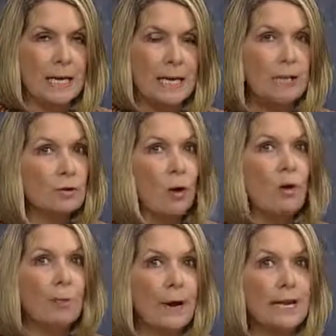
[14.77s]
is
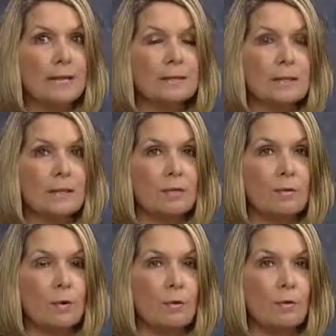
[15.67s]
already set to
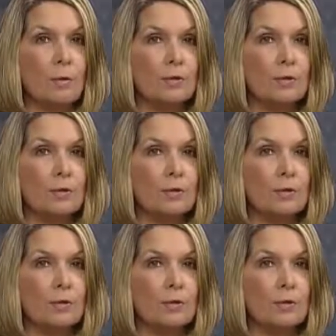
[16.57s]
move